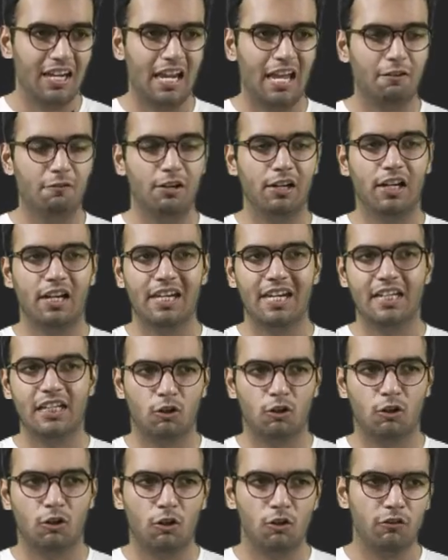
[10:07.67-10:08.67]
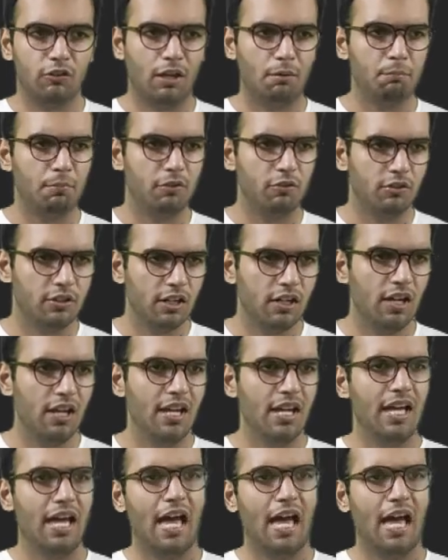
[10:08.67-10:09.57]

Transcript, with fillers: and I will connect across capacitor.